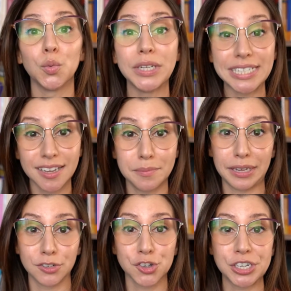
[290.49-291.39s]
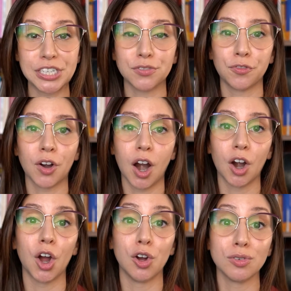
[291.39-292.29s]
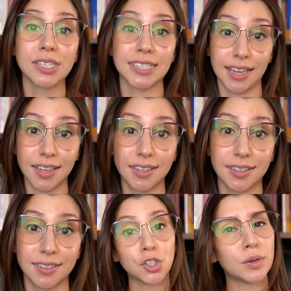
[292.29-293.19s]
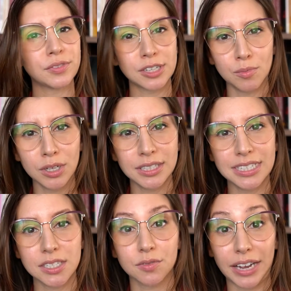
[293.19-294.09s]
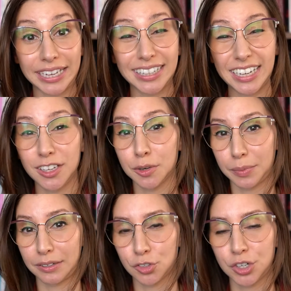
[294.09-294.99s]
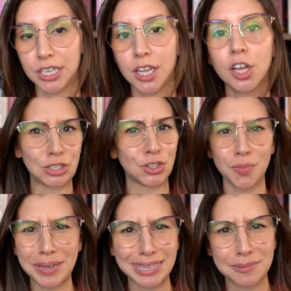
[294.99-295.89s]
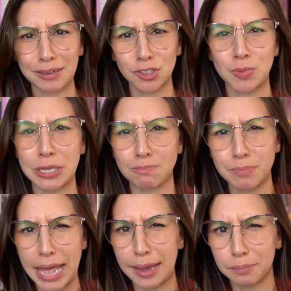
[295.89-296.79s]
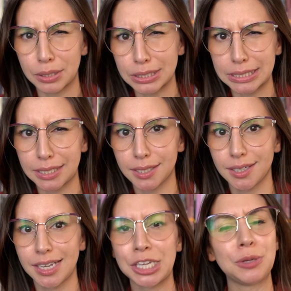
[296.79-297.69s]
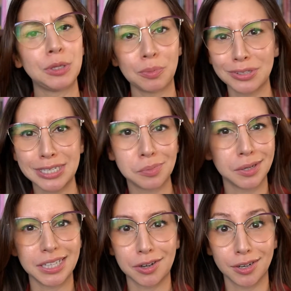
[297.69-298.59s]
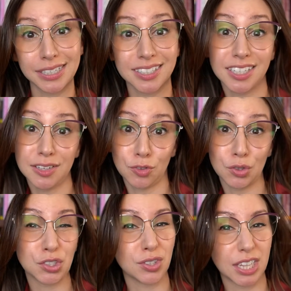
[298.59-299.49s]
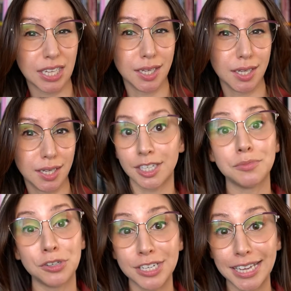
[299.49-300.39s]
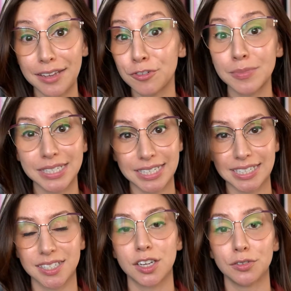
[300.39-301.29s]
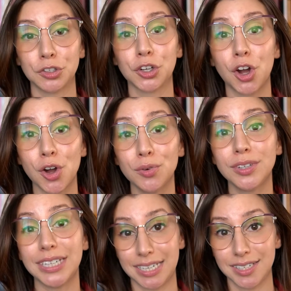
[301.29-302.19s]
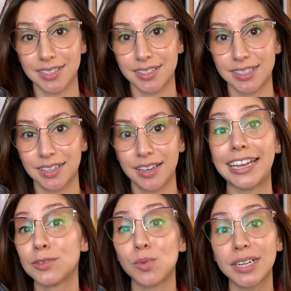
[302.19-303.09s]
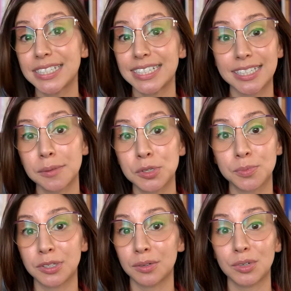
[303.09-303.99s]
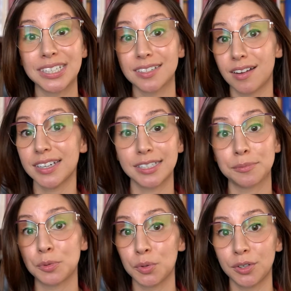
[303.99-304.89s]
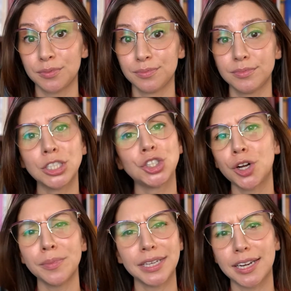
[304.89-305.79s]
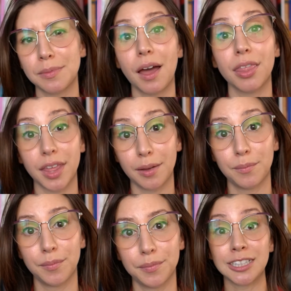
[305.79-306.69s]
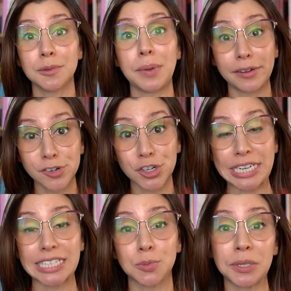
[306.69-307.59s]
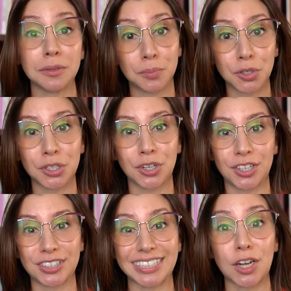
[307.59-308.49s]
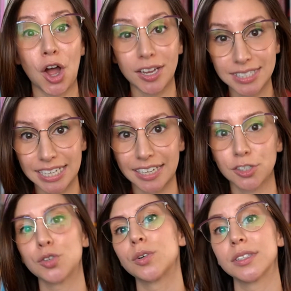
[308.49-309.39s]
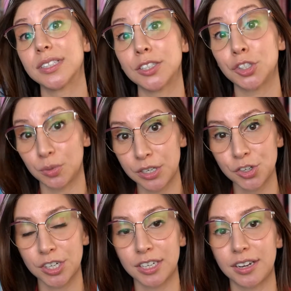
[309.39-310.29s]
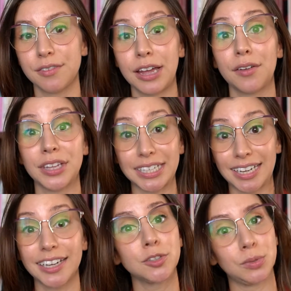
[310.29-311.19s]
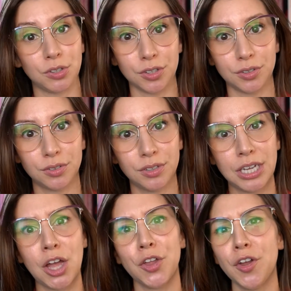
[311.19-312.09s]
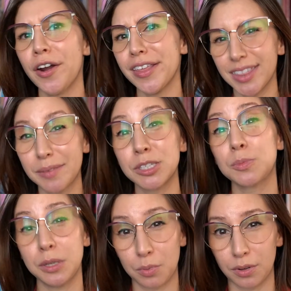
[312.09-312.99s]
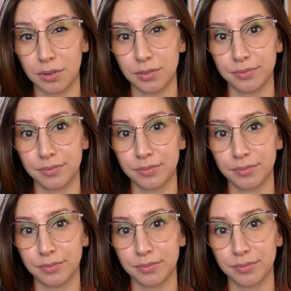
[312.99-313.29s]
We set boundaries for our own sake. So if someone is violating your boundary, don't make them out to be a bad person. People typically aren't as evil as you think. Communicate from a stance of your own needs and what is acceptable and what is acceptable. Don't make it about them. The boundary is being put on the context or the situation of how they connect with you, not on them as people.